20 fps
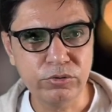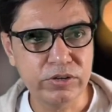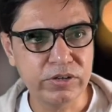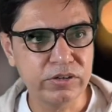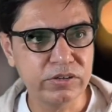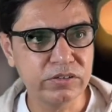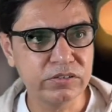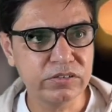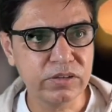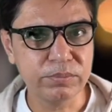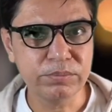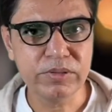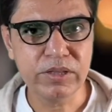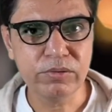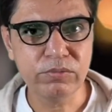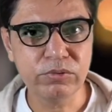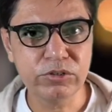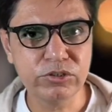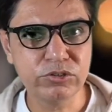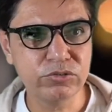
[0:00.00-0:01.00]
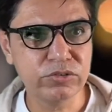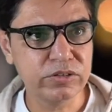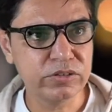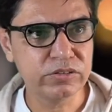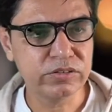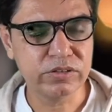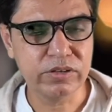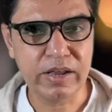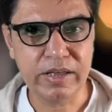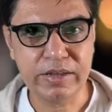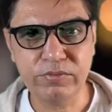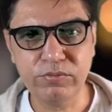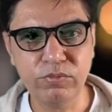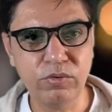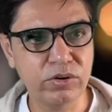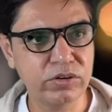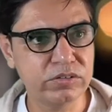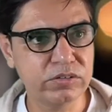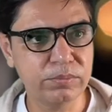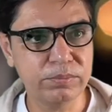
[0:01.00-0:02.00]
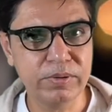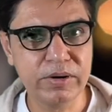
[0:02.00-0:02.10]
It is something which is like, for example,